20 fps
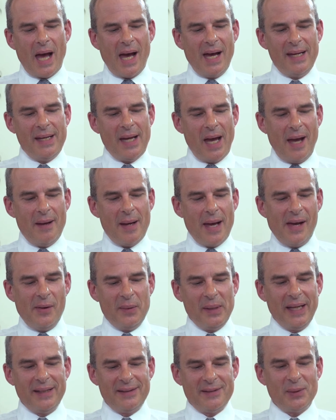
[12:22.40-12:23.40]
I
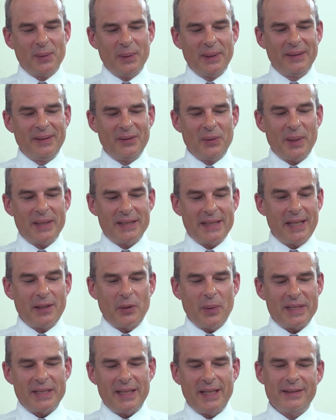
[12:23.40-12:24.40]
would like to answer that
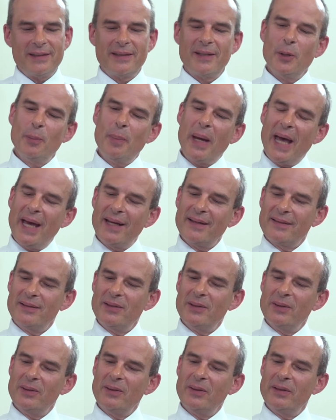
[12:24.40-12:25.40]
question, I'd like to go back
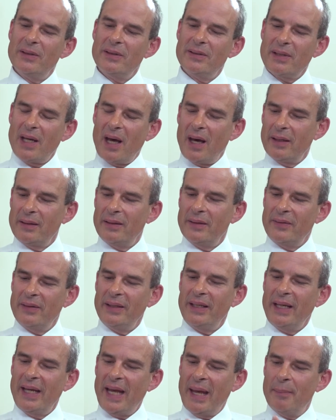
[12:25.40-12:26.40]
to the start of
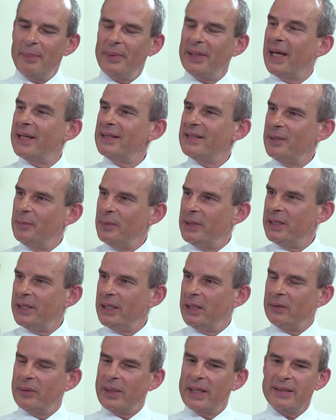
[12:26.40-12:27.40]
the MPI-CBG
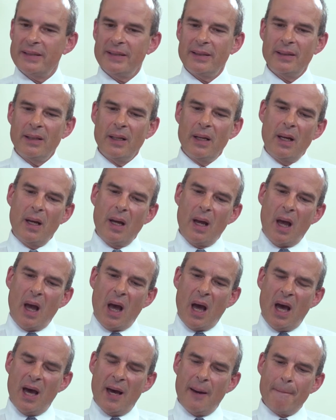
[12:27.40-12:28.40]
in Dresden.
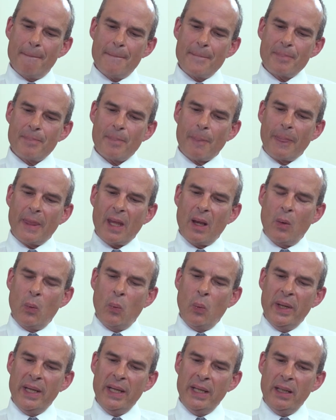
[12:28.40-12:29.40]

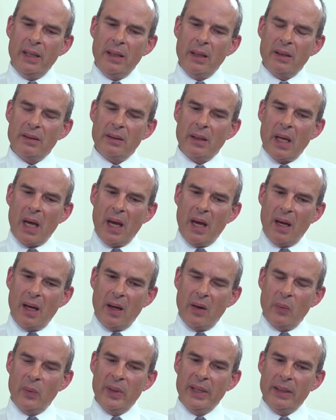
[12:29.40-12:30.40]
We
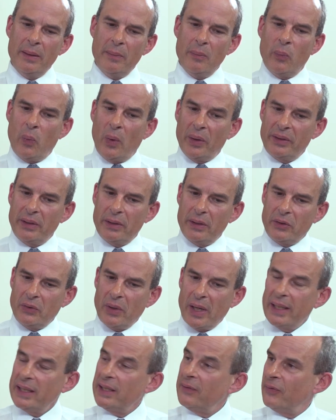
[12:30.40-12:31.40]
wanted to
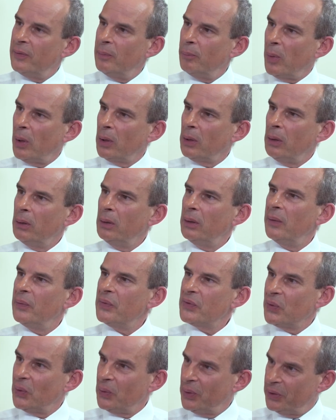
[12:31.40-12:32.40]
try a different model. It
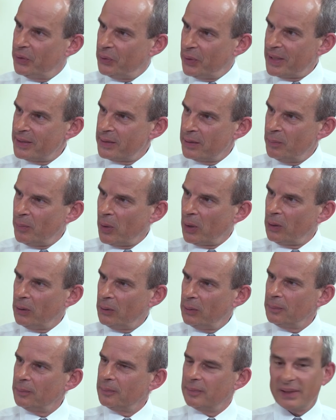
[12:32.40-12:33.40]
was called the Dresden
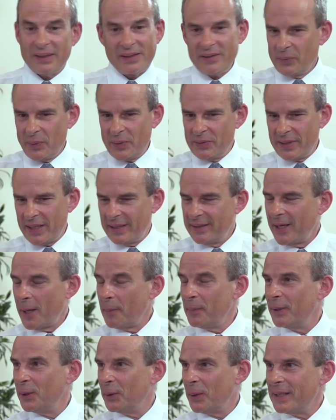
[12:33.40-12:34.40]
model because we were setting
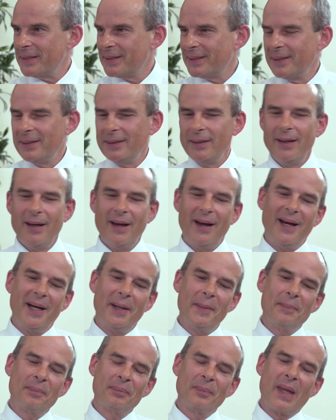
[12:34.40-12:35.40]
up in Dresden.
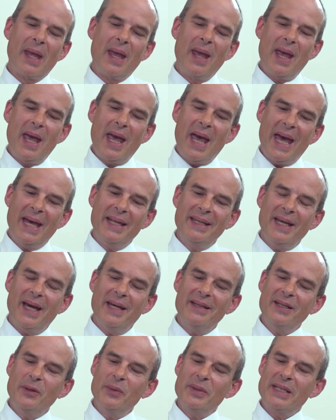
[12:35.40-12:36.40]
And the
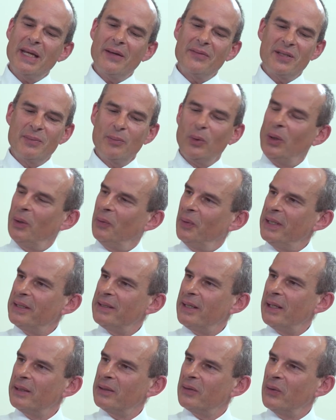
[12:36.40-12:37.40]
idea was to have smaller
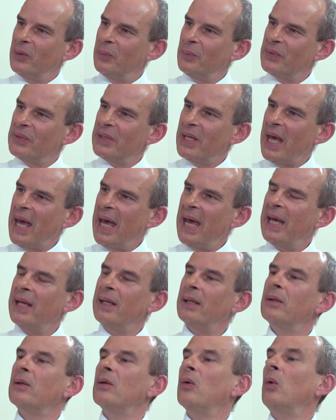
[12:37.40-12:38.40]
research groups
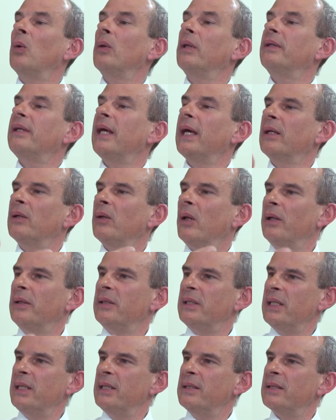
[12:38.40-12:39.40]
and all the
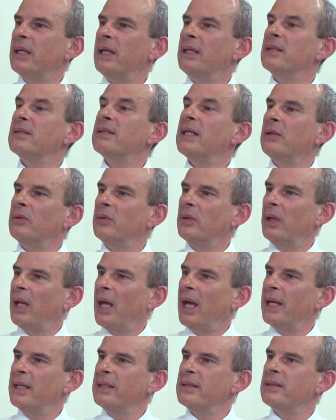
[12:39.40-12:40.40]
technologies in
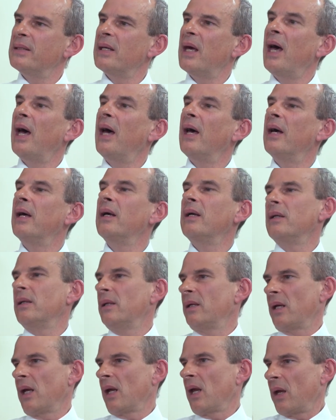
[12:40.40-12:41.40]
centralized
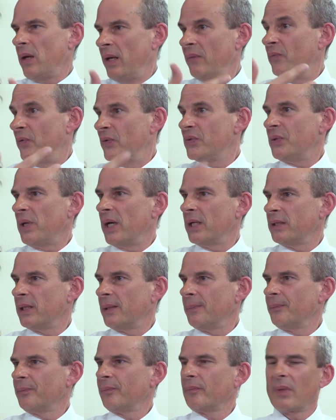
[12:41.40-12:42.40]
infrastructure.
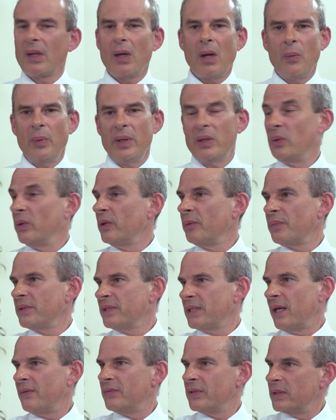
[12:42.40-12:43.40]
We call them the
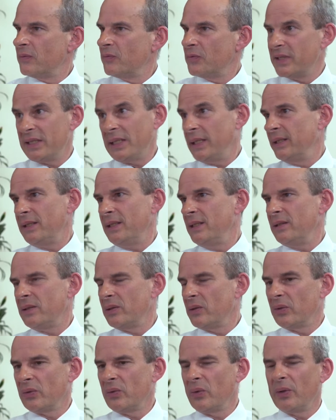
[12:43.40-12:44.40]
services facilities, you
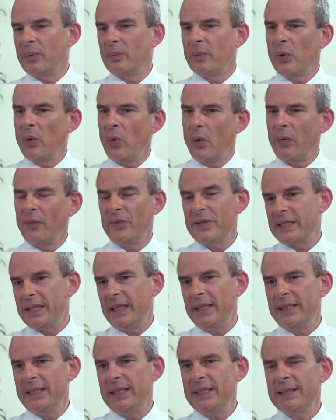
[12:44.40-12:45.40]
could call them core
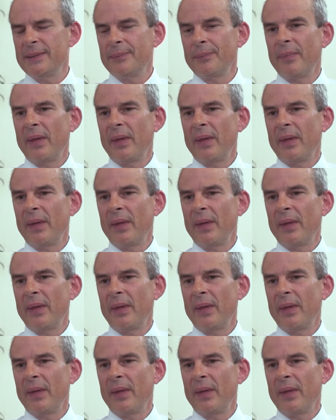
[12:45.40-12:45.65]
facilities.